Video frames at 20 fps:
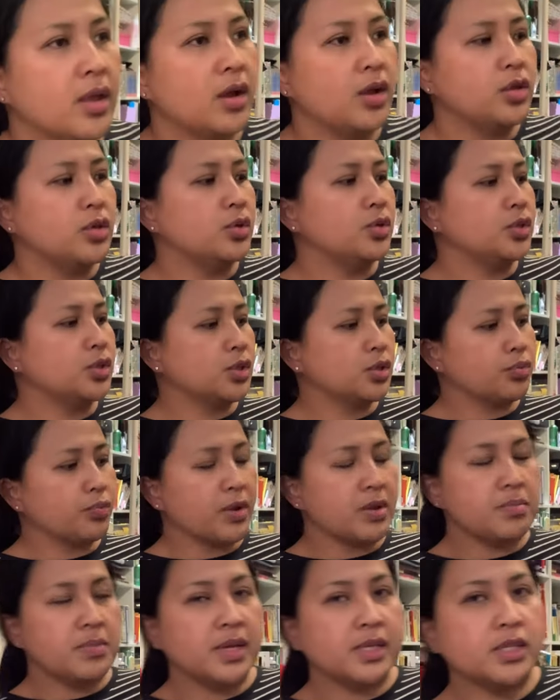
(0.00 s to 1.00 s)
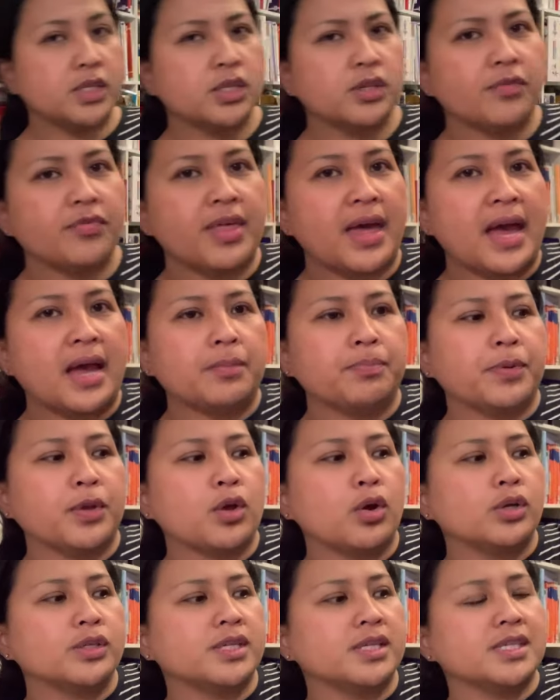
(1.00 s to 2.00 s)
I used three meters of that
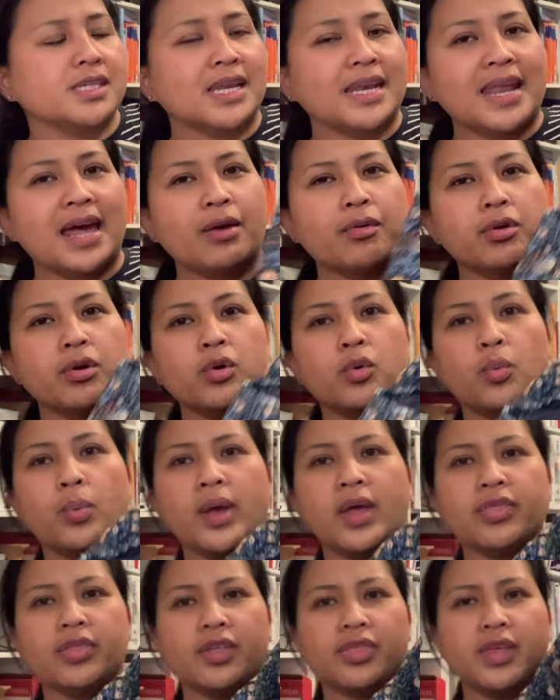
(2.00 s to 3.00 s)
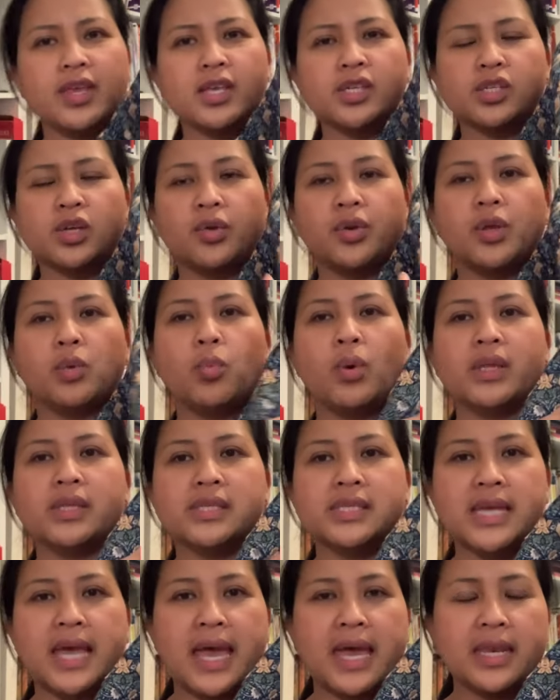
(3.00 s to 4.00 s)
because it's a narrow width. I think it's only
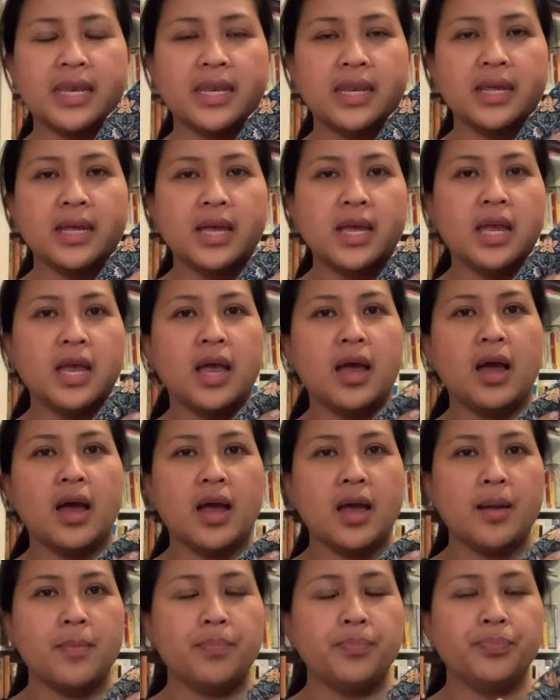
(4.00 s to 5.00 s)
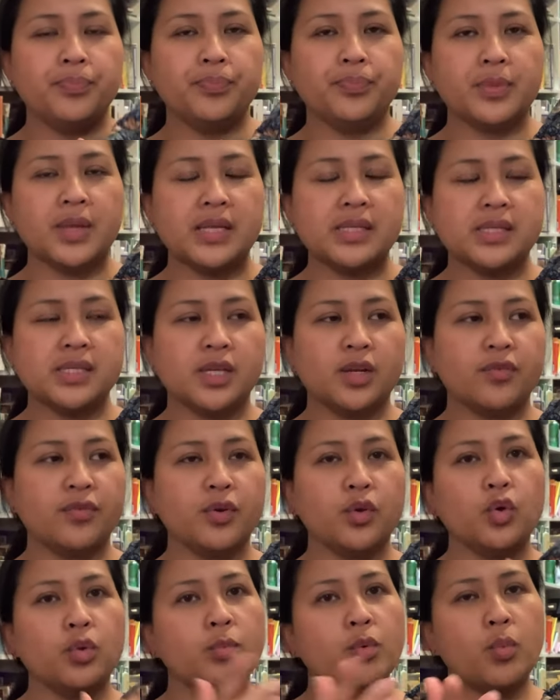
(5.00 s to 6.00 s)
110 um, instead of a
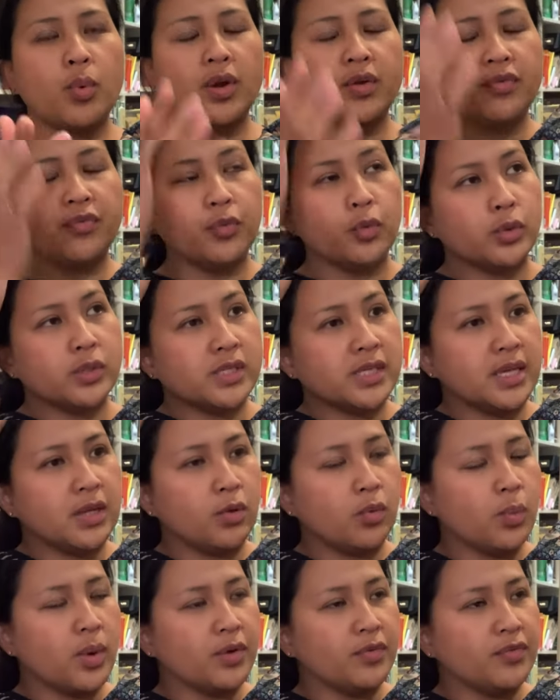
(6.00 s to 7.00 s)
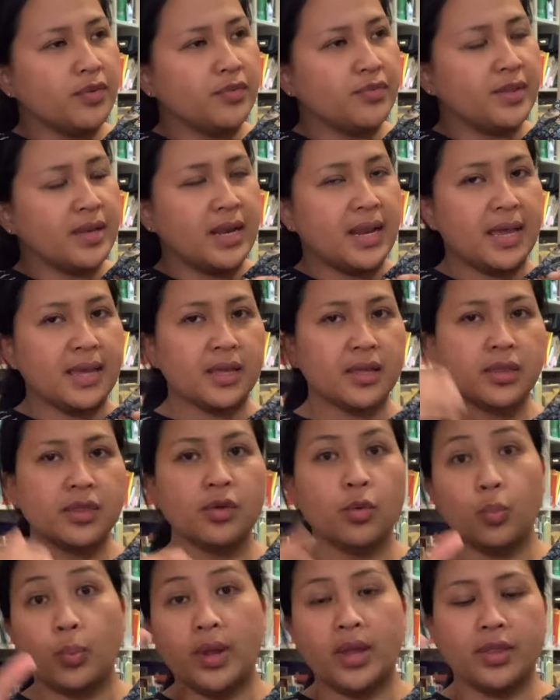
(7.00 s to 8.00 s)
normal 140 or 150 length
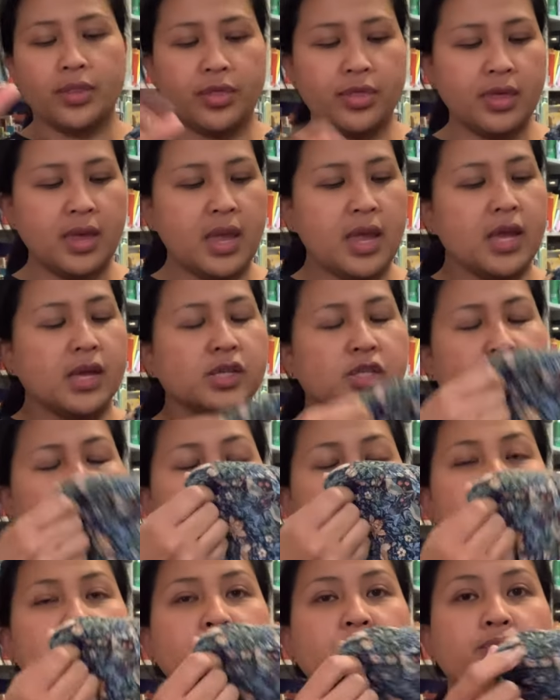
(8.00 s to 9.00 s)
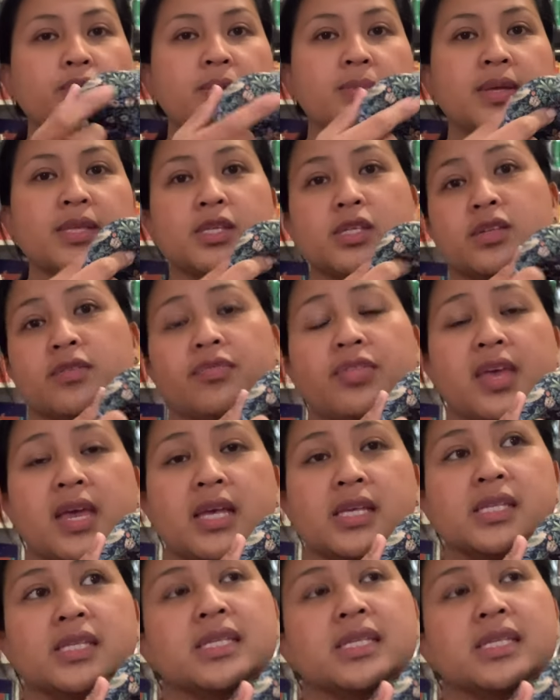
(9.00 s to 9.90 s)
width. So I used three meters of this.